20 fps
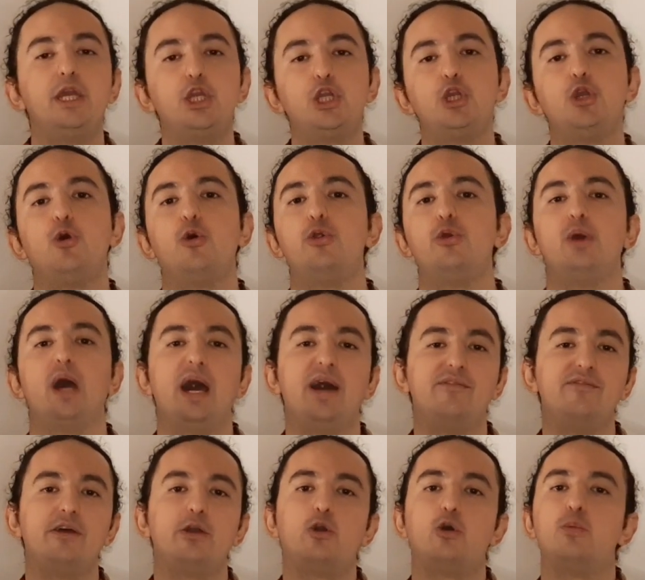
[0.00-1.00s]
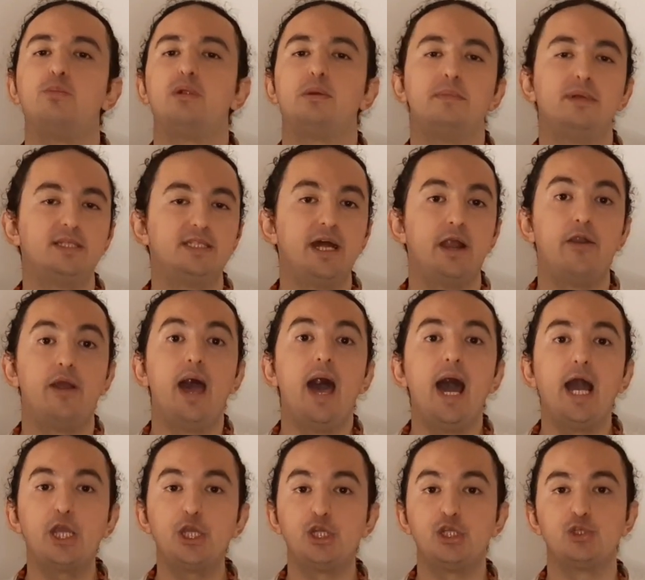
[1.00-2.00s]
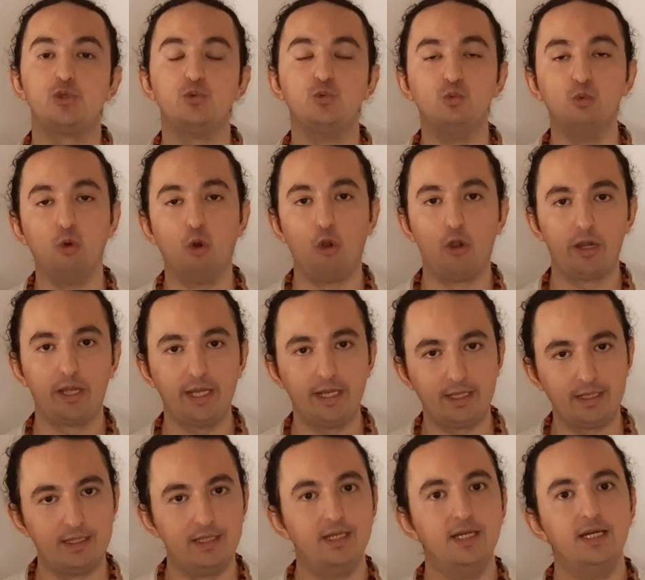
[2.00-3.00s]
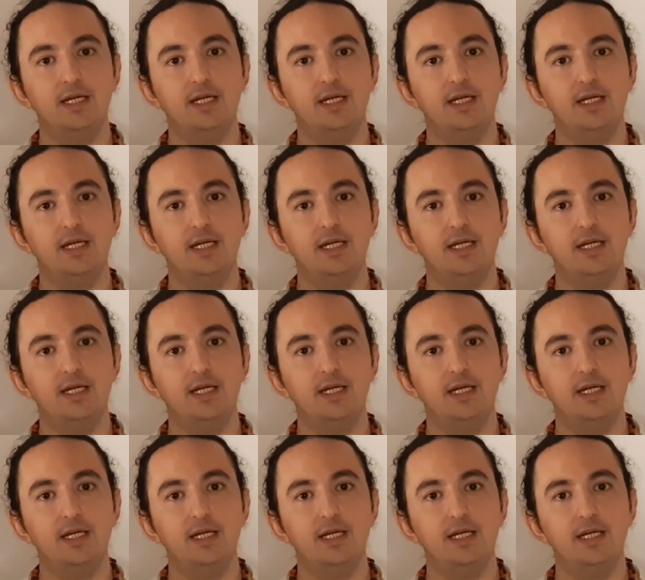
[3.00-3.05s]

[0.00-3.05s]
sure you have the complementary actions working